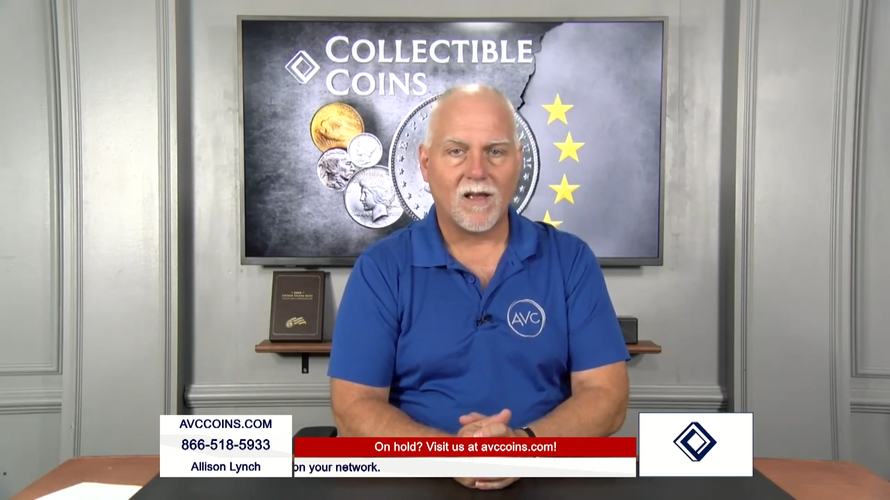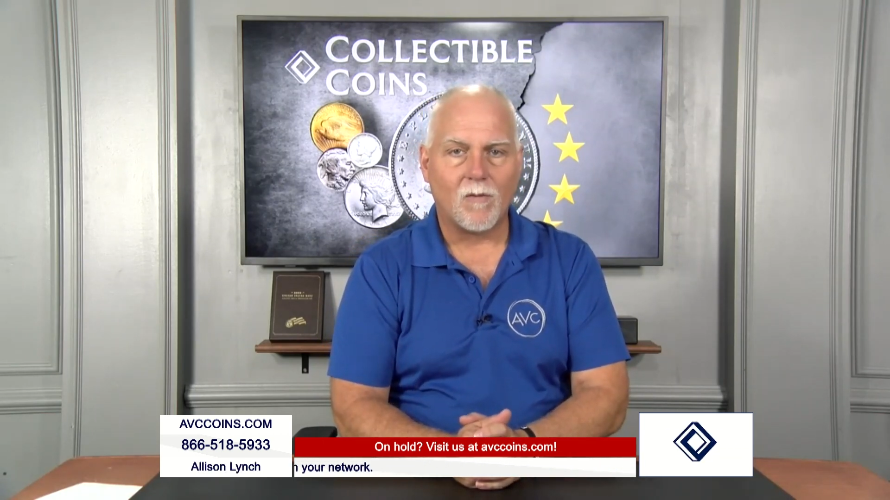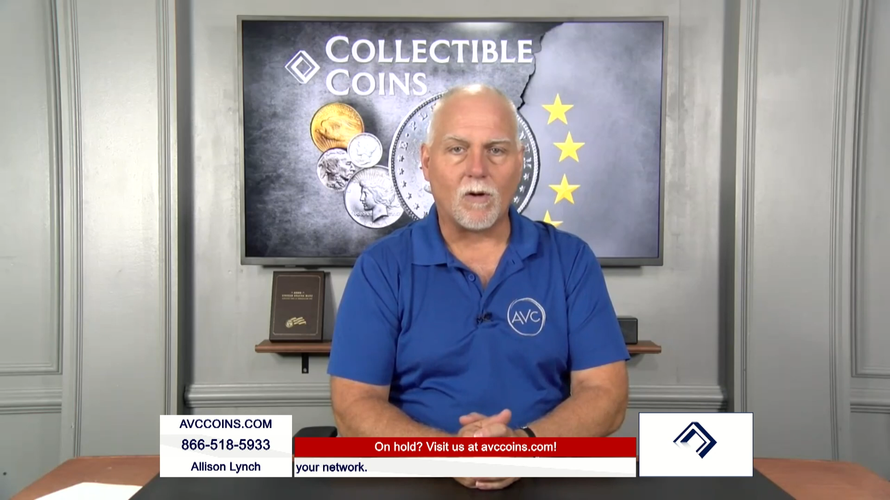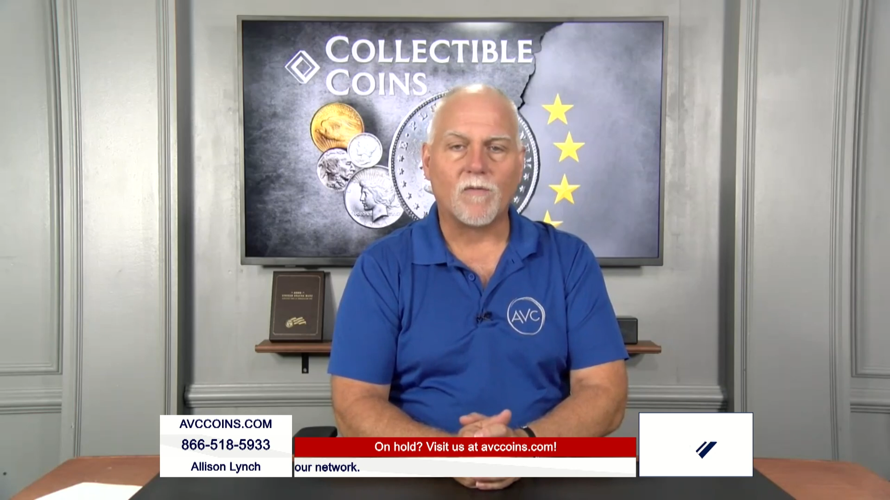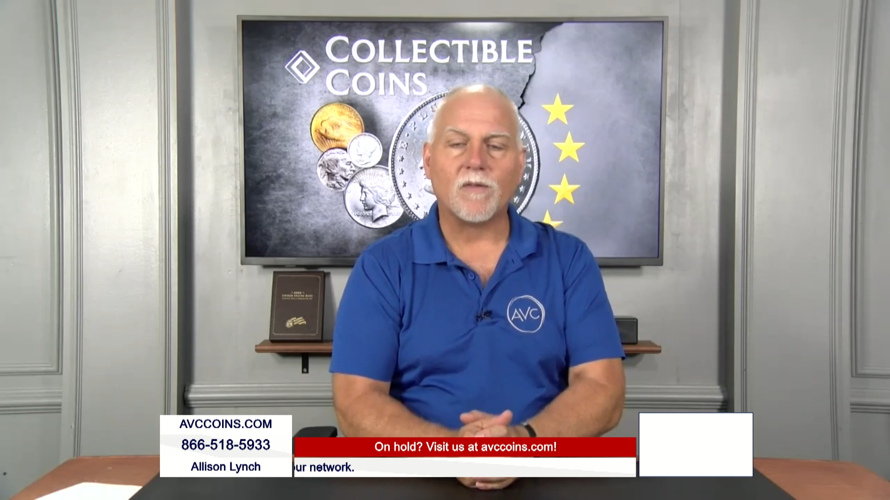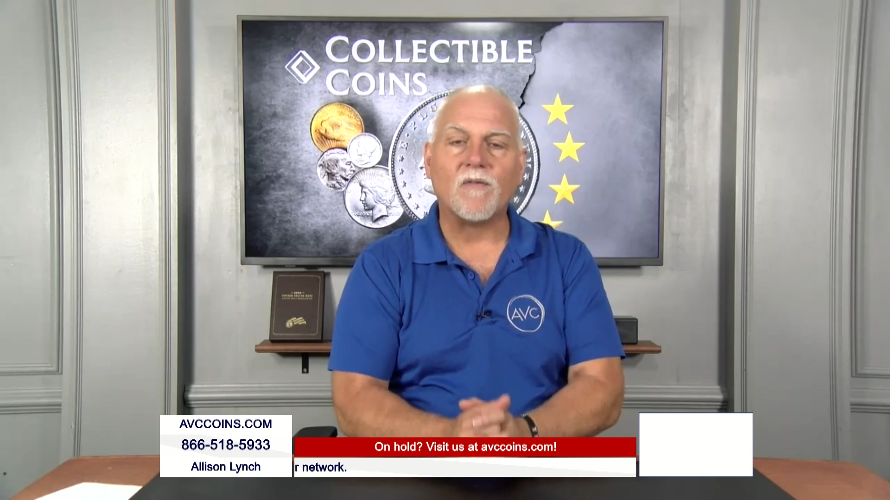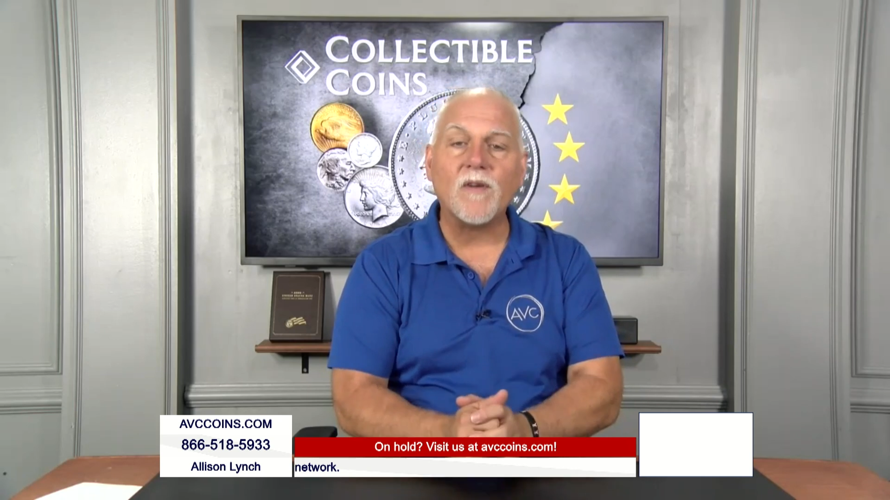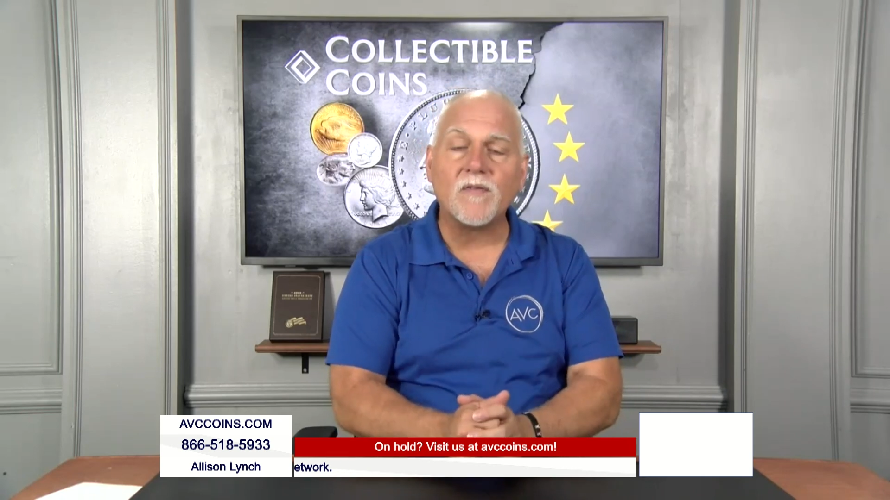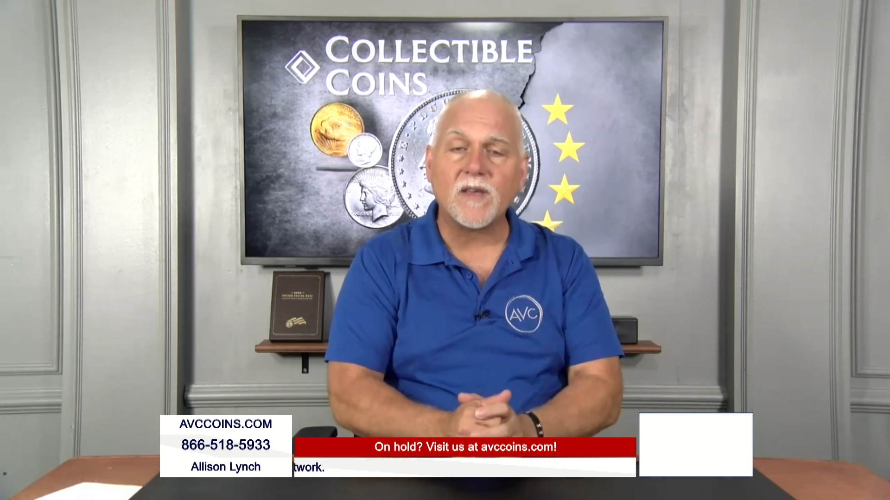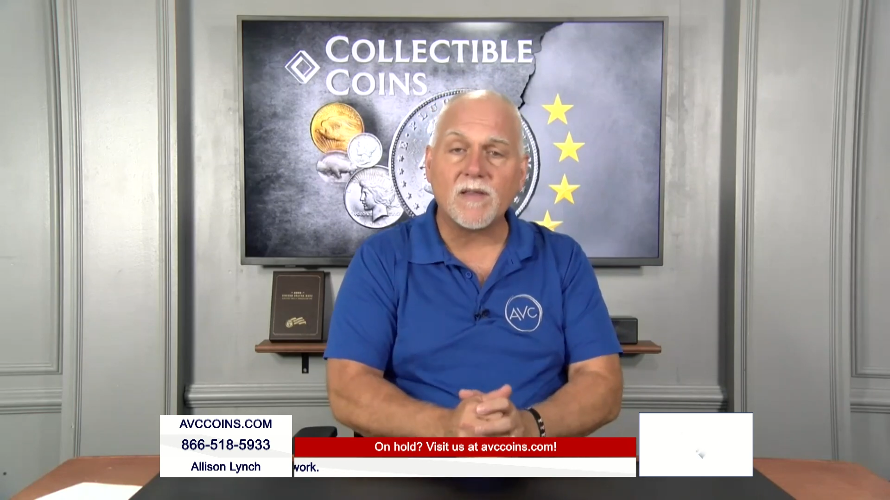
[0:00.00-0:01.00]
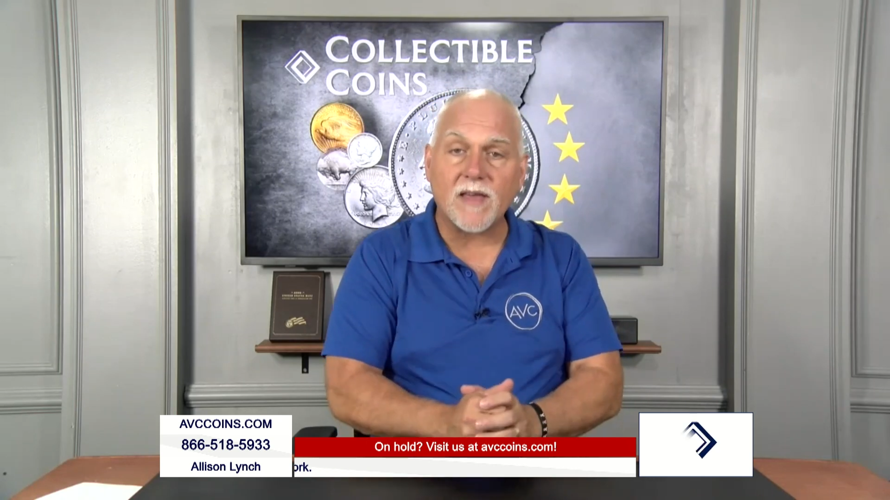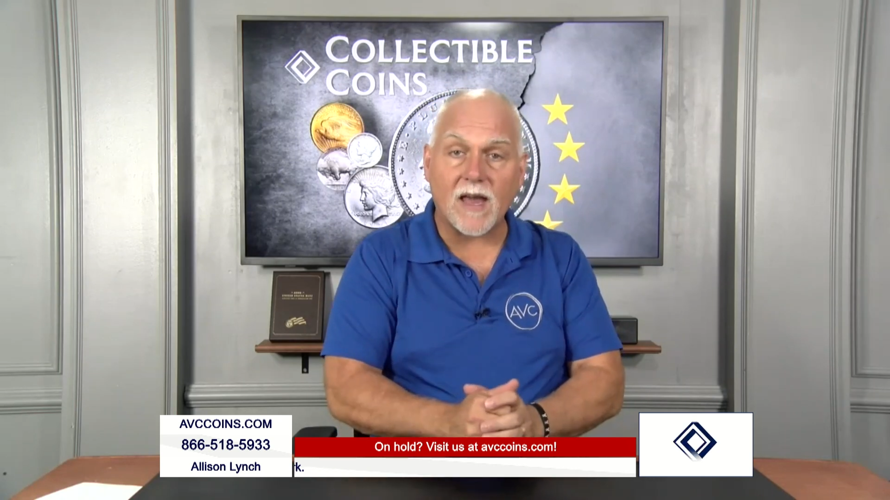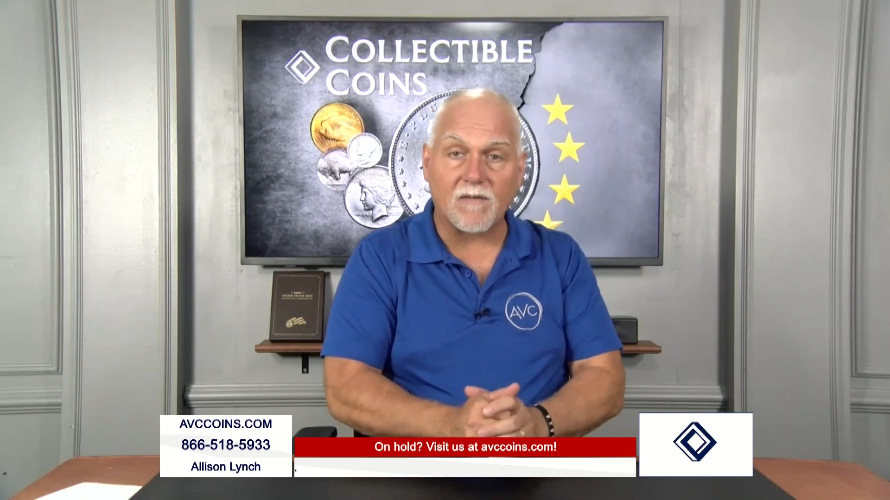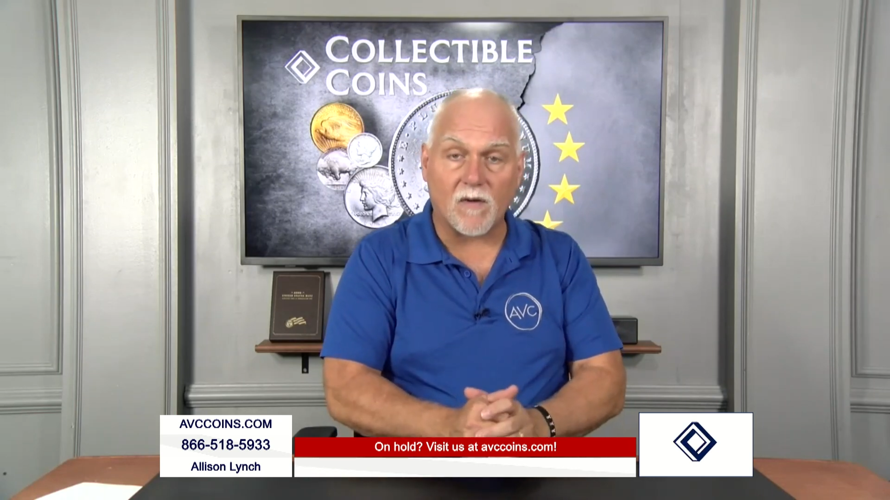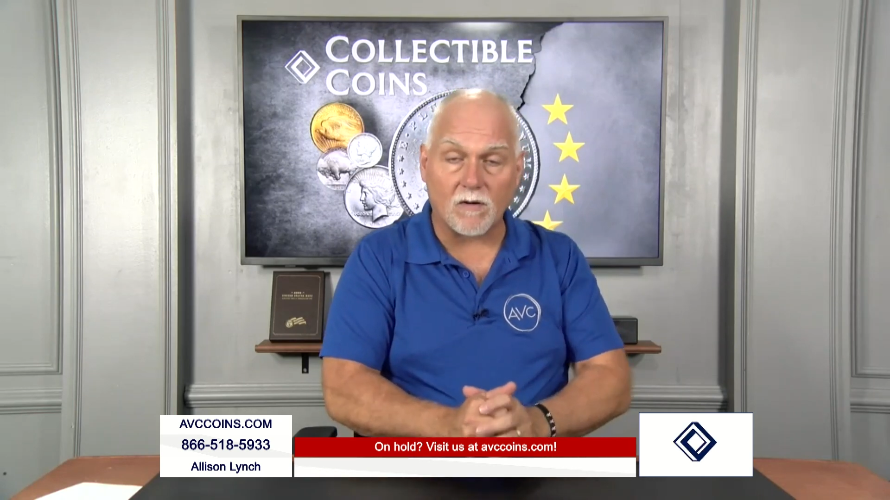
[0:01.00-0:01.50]
Well, for the 50th
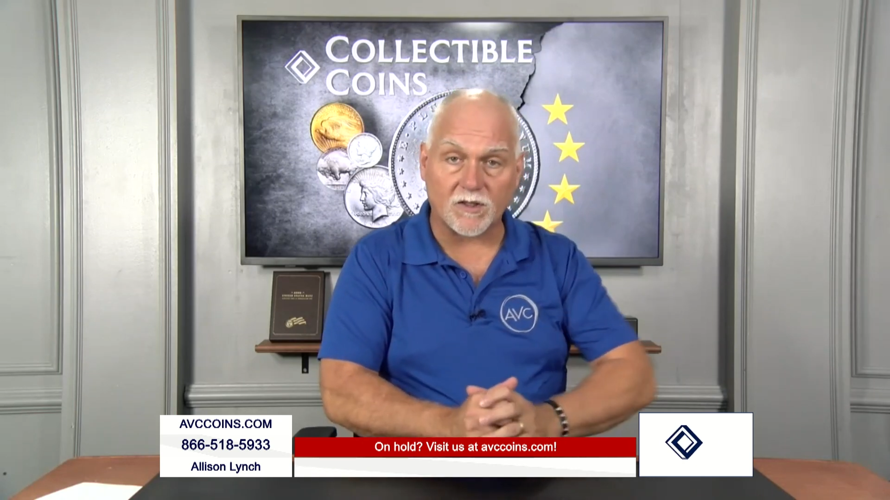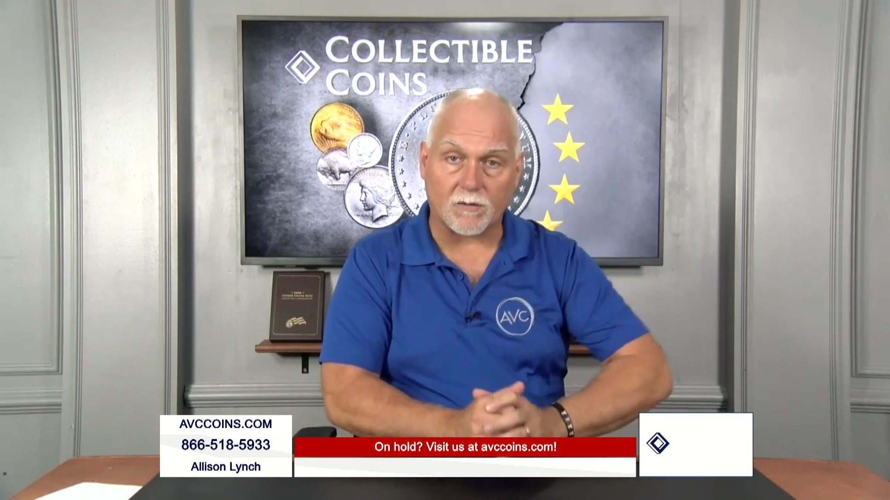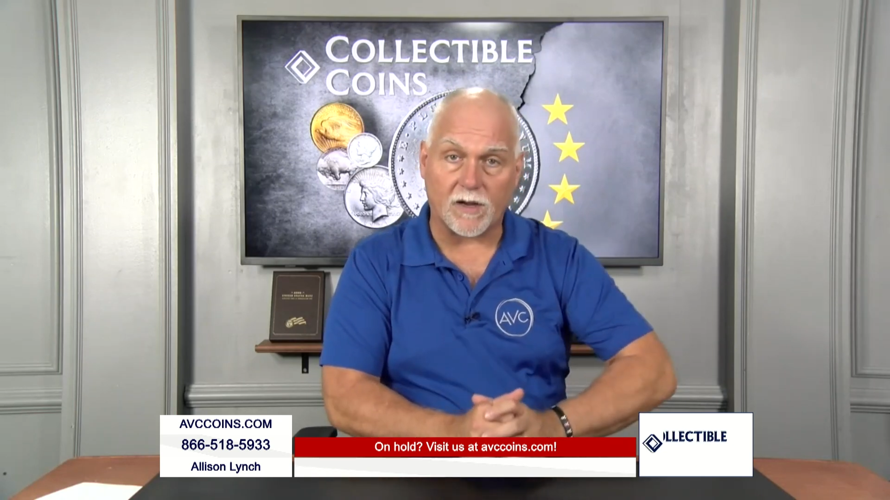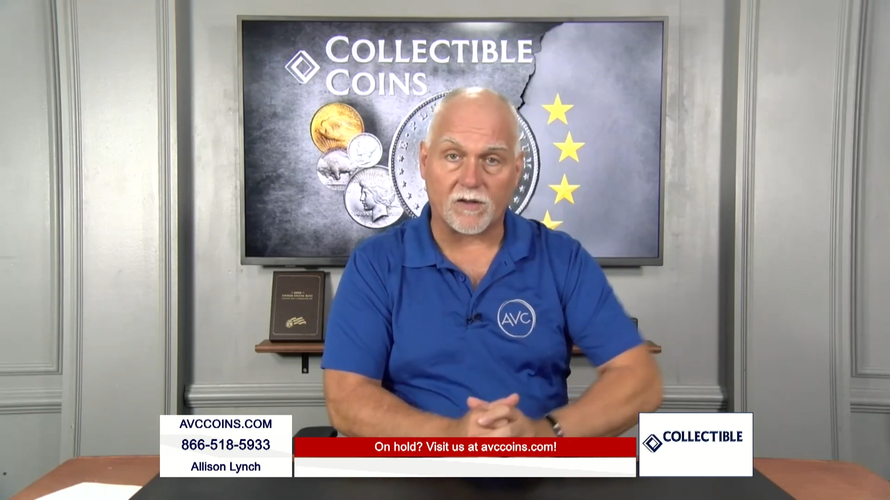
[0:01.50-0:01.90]
anniversary